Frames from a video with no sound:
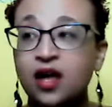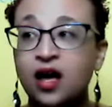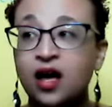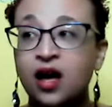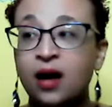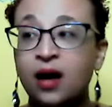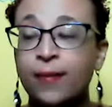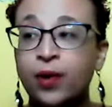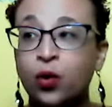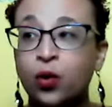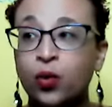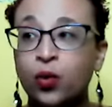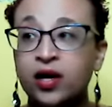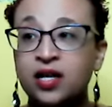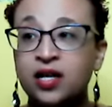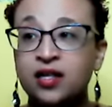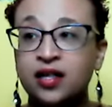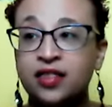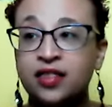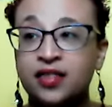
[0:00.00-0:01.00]
Uh, but
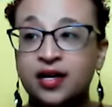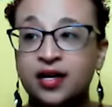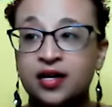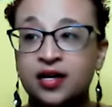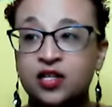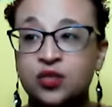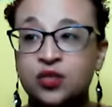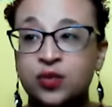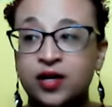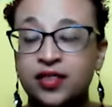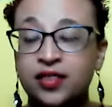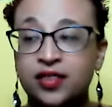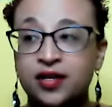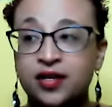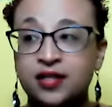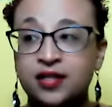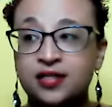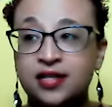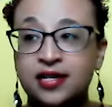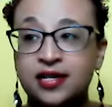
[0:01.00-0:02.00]
one of the things with
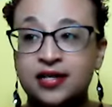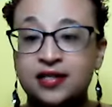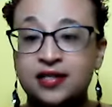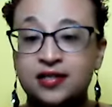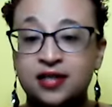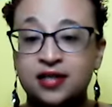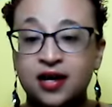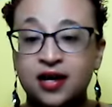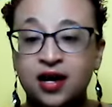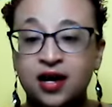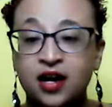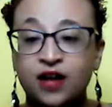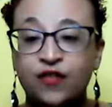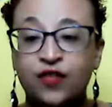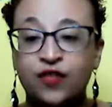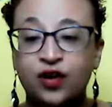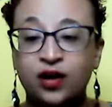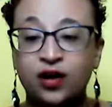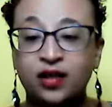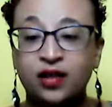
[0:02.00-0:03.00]
this is
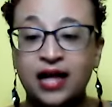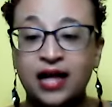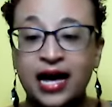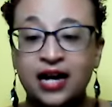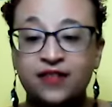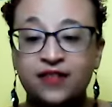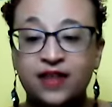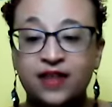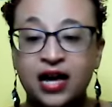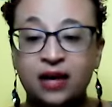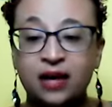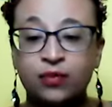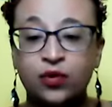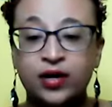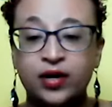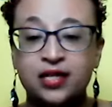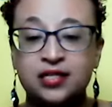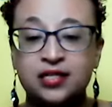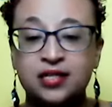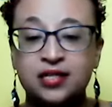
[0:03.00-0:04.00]
for a lot of
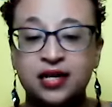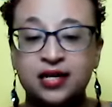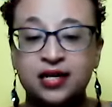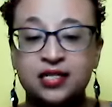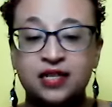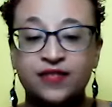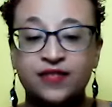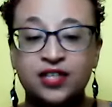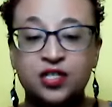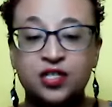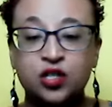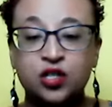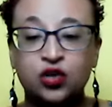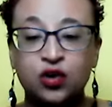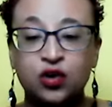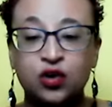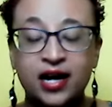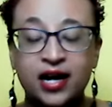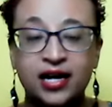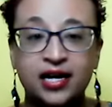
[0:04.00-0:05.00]
hemorrhoids things, if it's
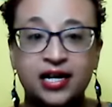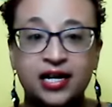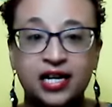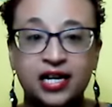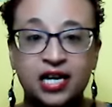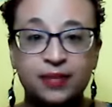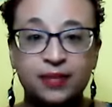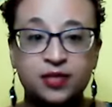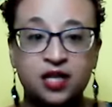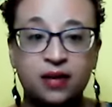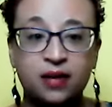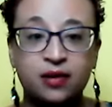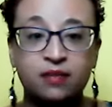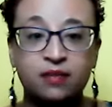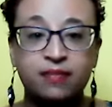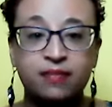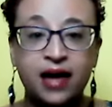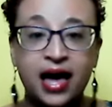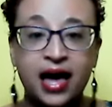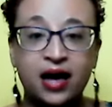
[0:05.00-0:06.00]
chronic and it keeps
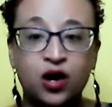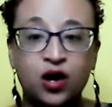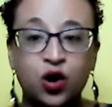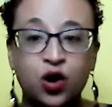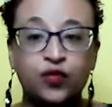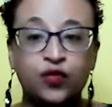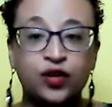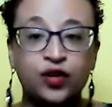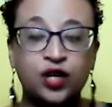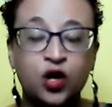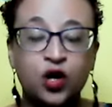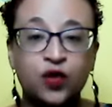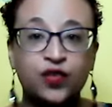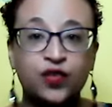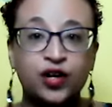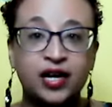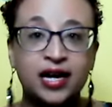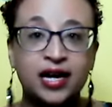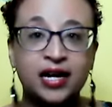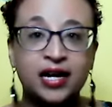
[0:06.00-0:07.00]
coming back over and
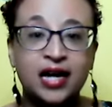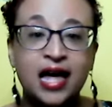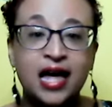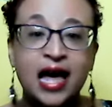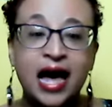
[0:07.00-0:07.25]
over again,